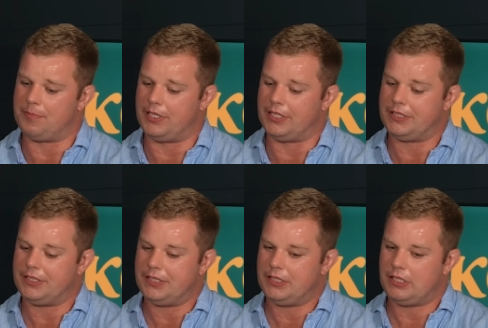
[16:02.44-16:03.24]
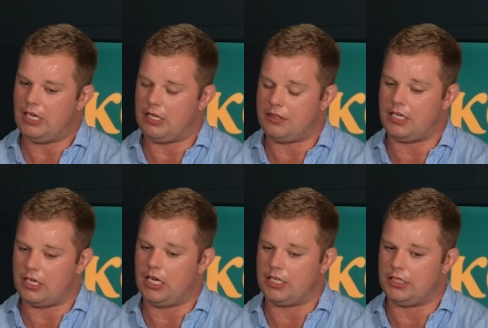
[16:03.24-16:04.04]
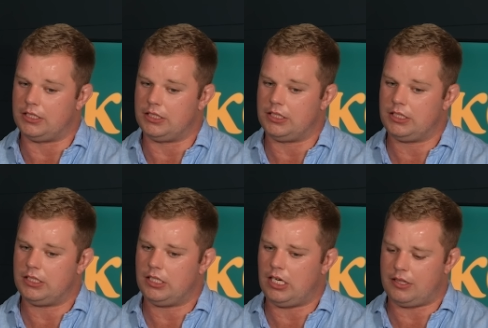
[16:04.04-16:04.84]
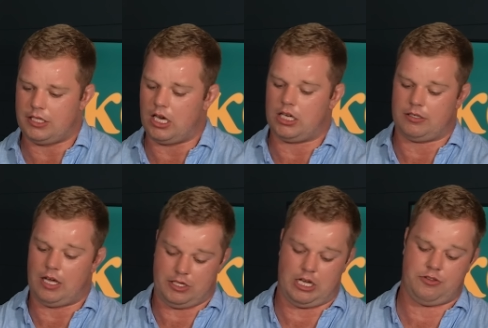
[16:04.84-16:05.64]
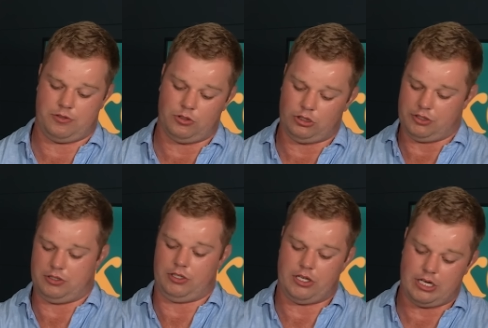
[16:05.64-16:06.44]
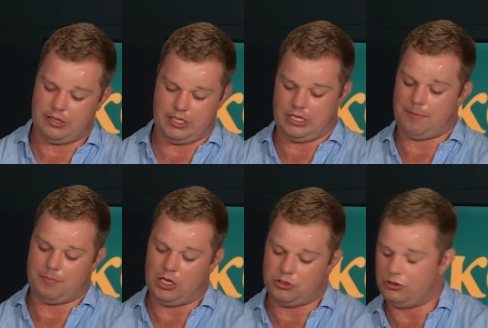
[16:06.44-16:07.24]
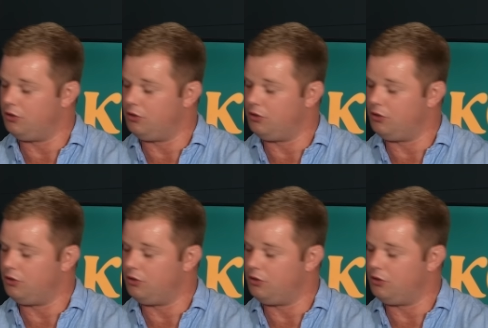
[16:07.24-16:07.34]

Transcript: but I think I can I think I could. I think I still got a lot to learn. I think I'm a good